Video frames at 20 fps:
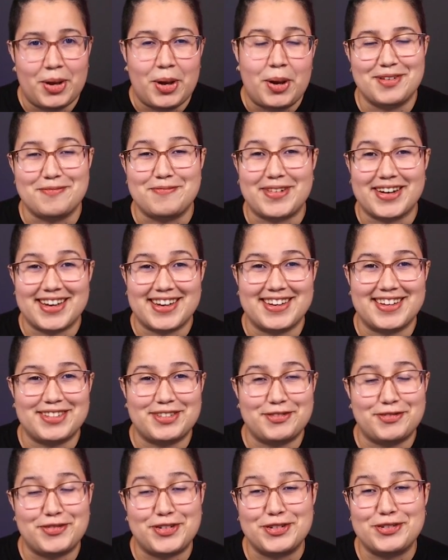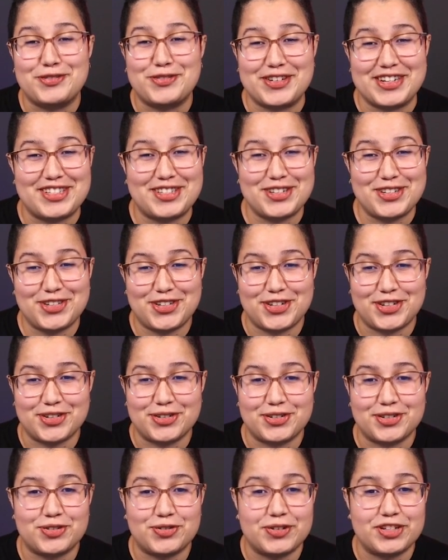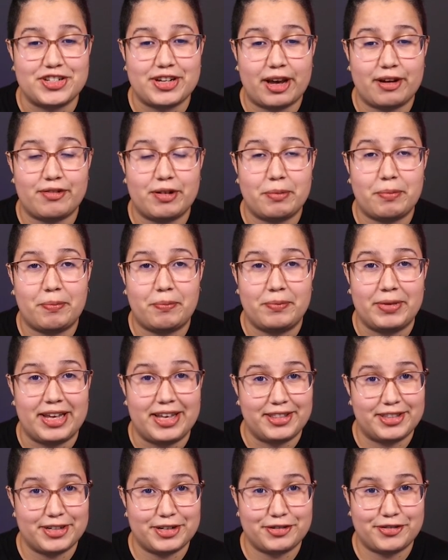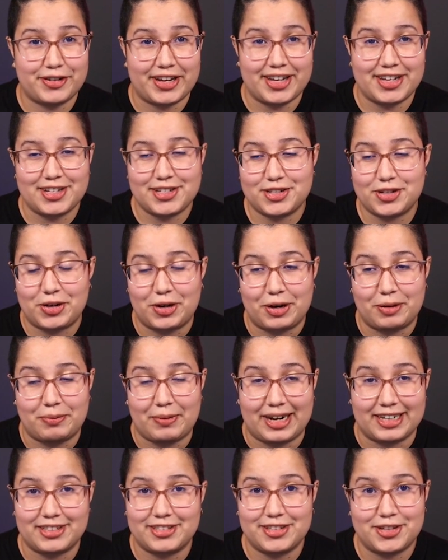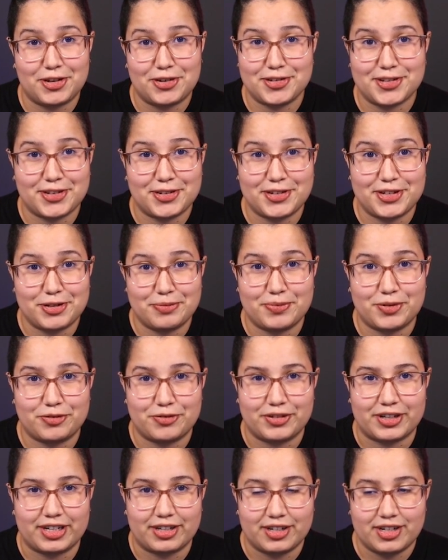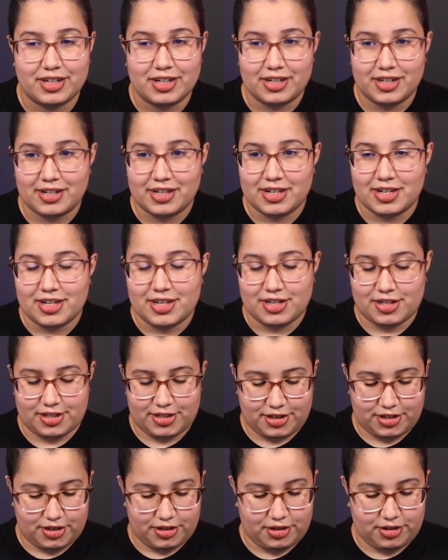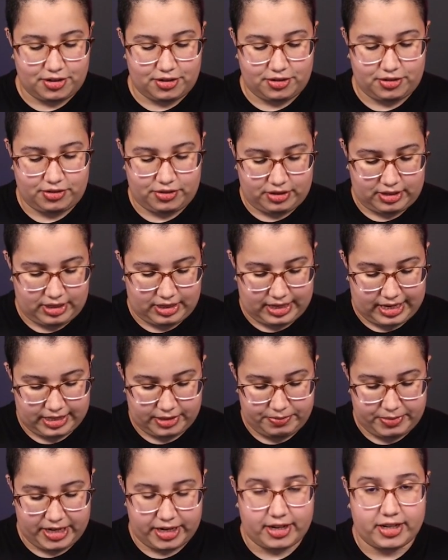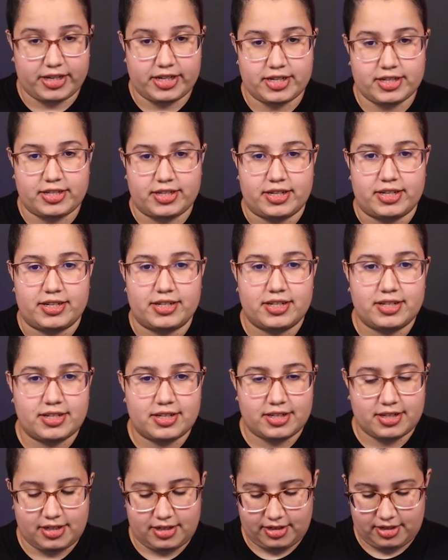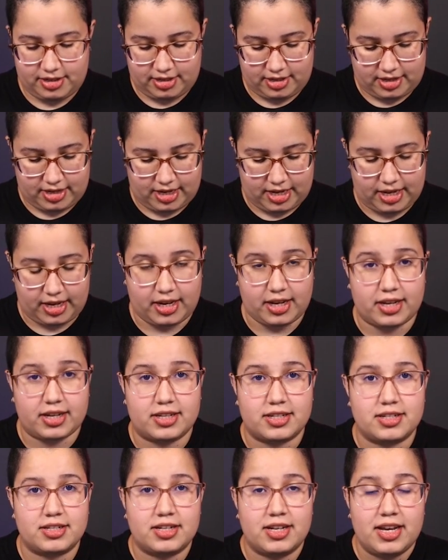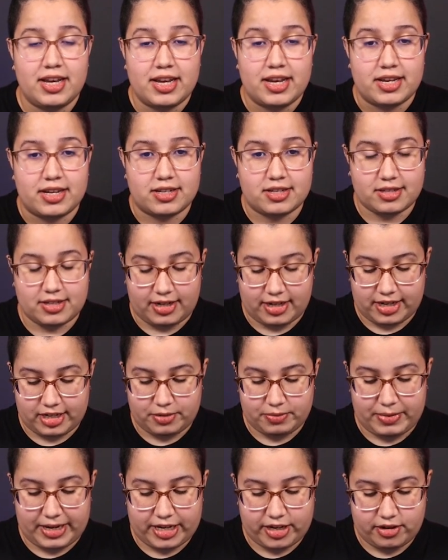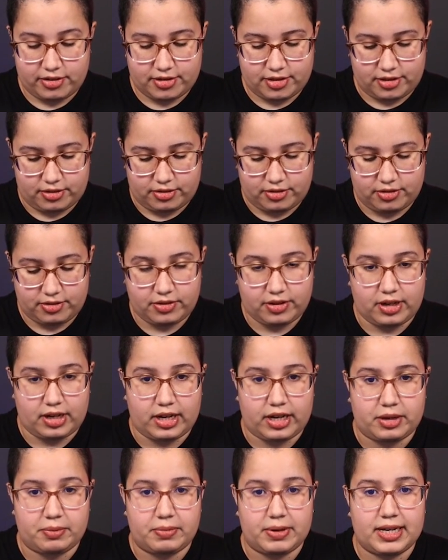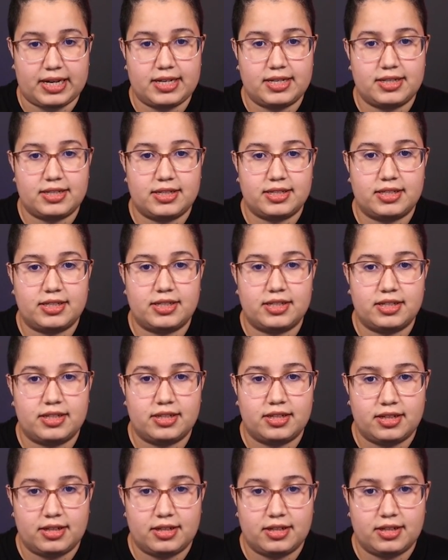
But feel free to choose whichever interface or Python console you prefer. So let me clear this and start my console. Python,